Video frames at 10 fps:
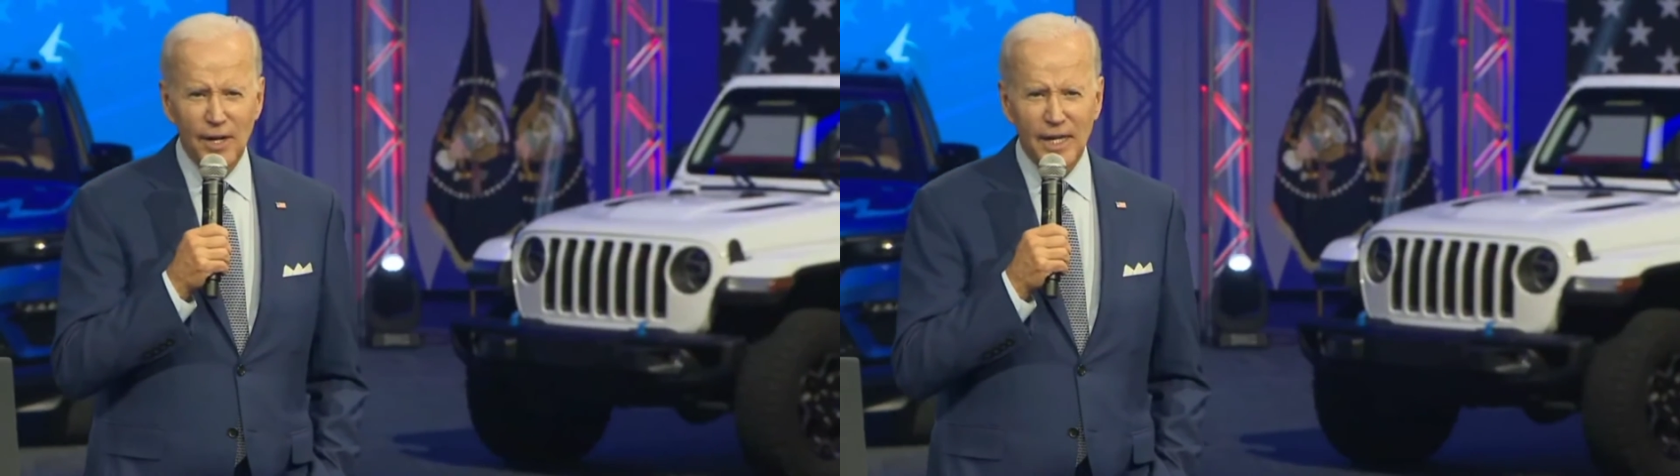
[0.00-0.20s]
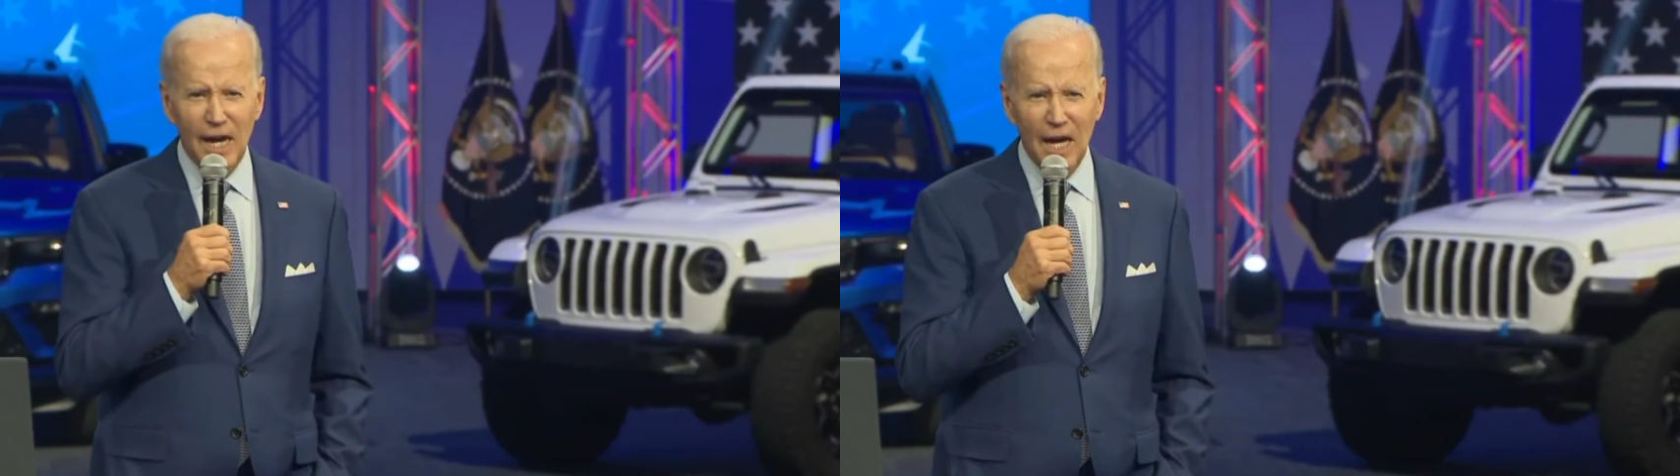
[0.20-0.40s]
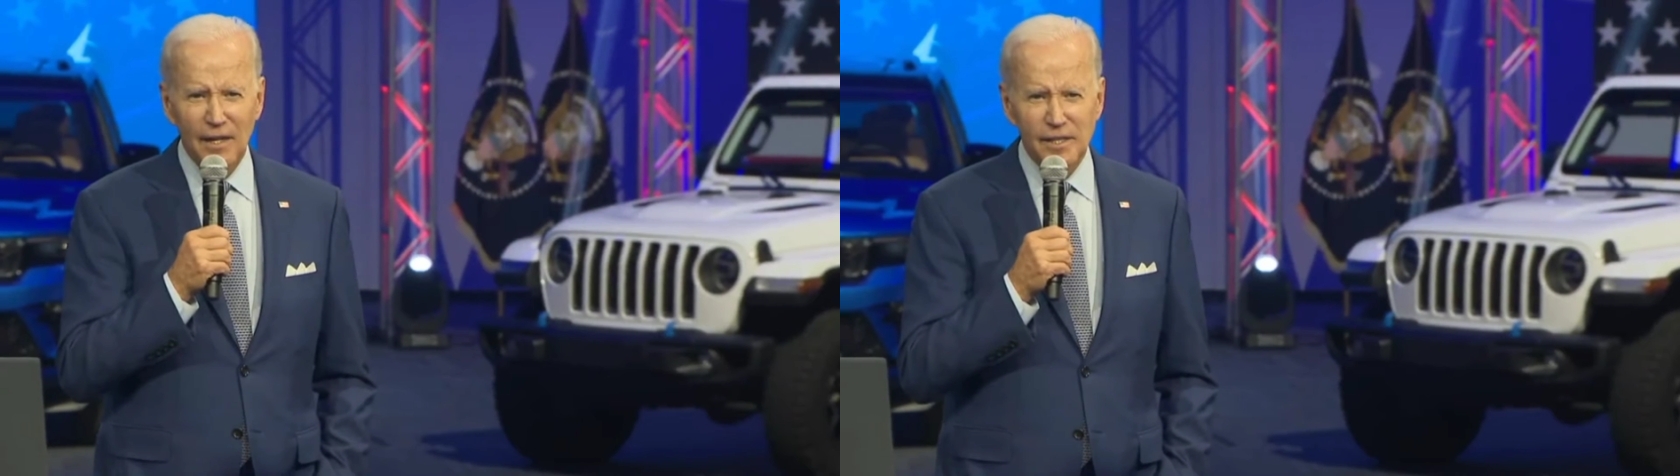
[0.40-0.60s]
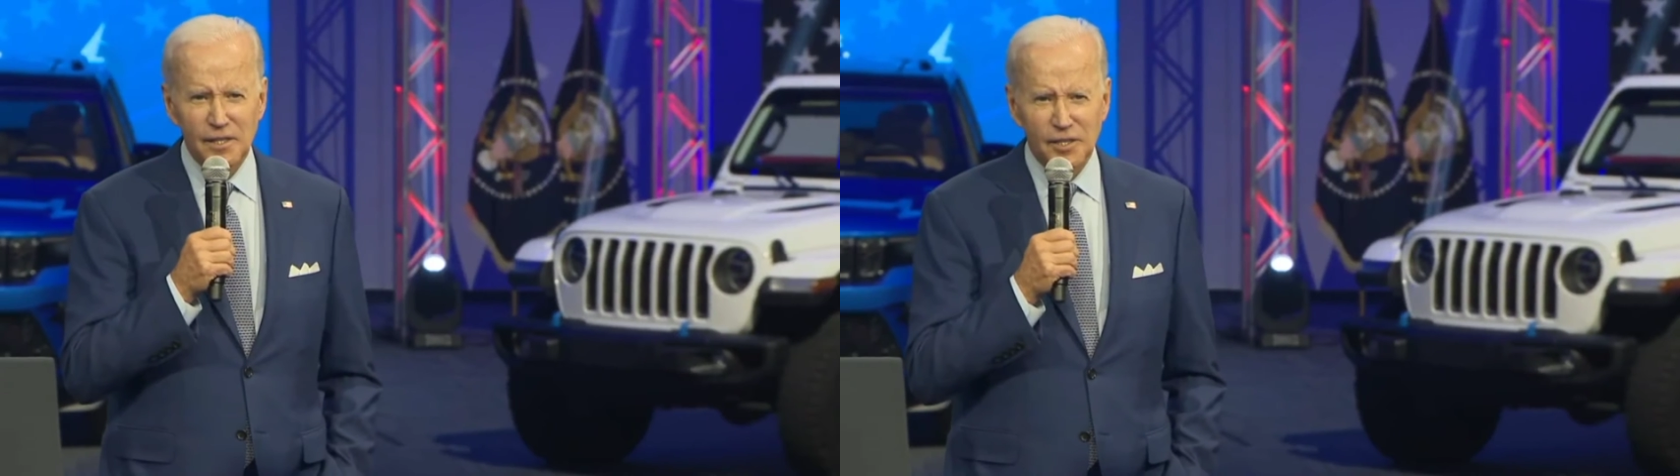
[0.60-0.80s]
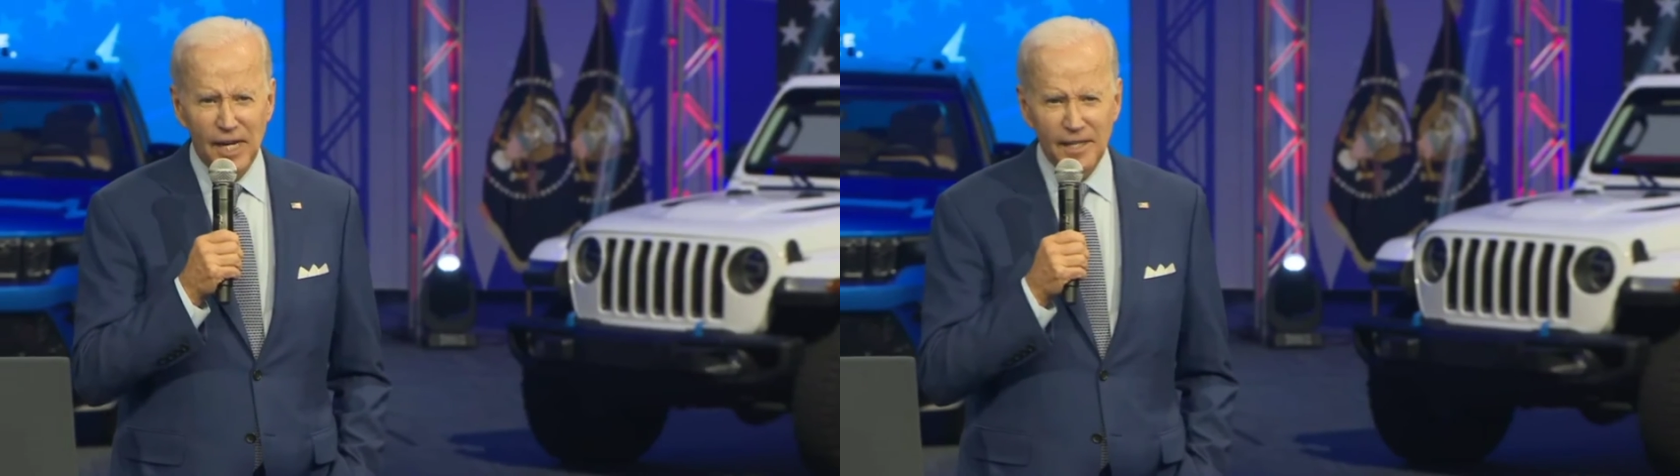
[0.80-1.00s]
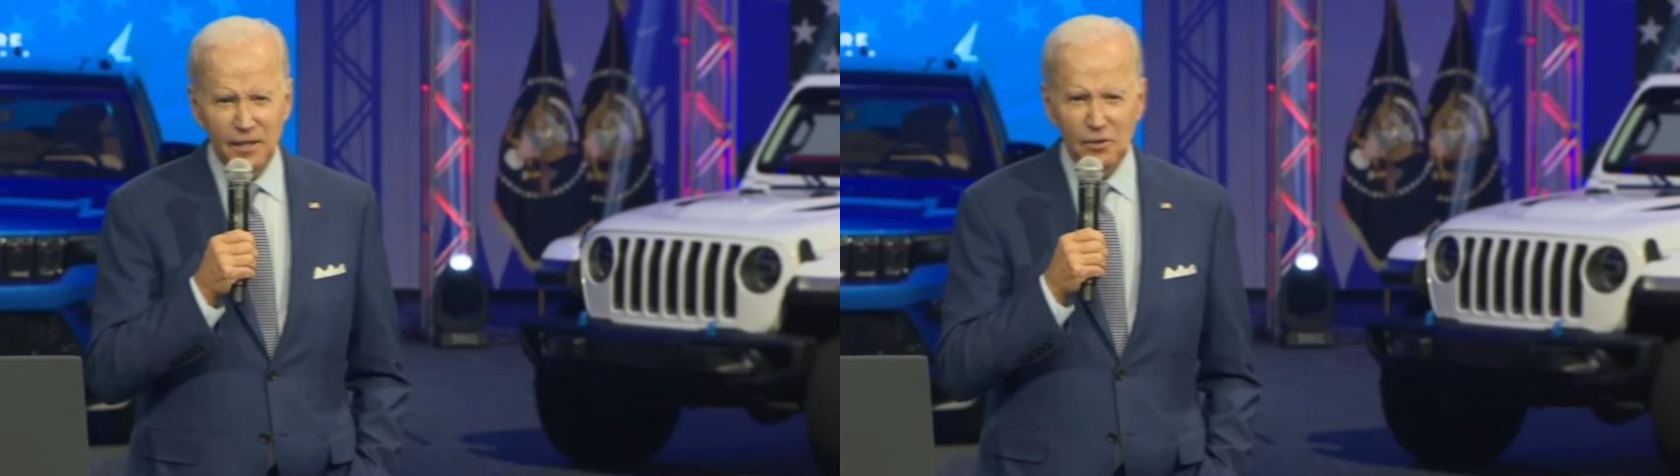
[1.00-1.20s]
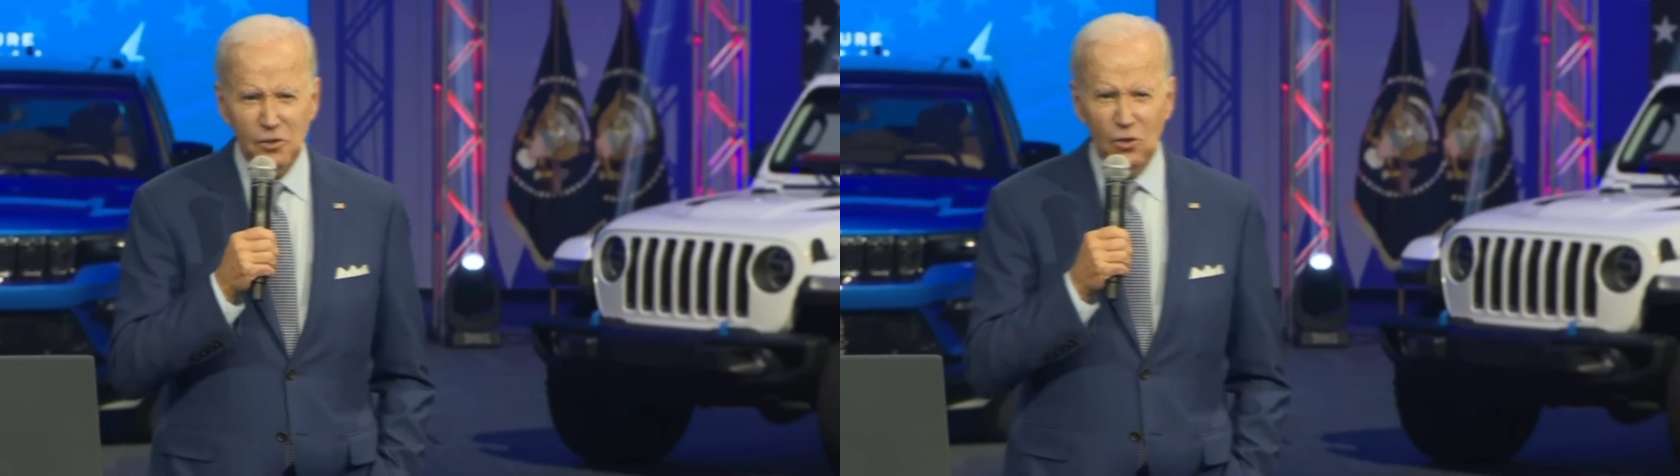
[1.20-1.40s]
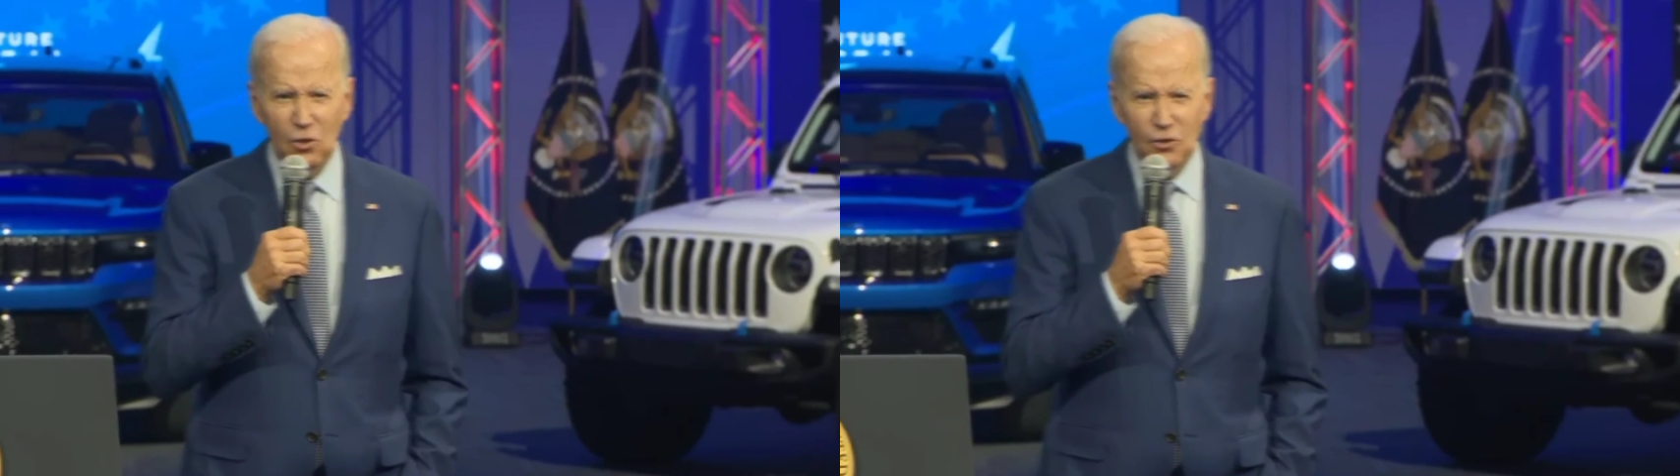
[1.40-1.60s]
colleges, technical
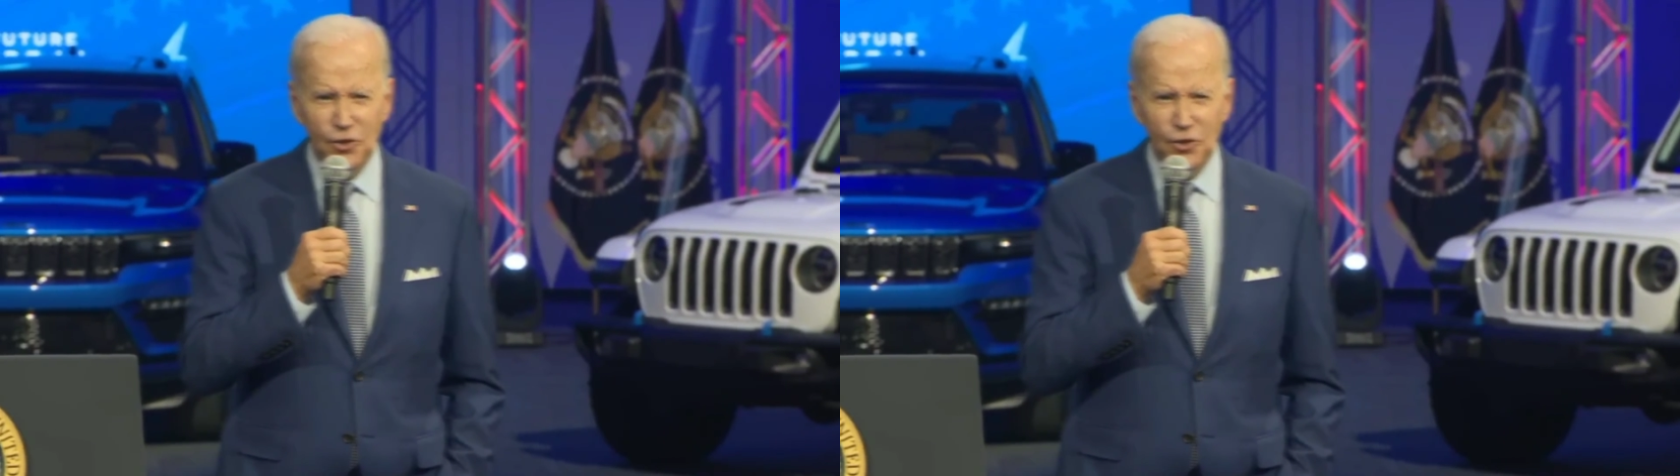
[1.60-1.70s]
schools,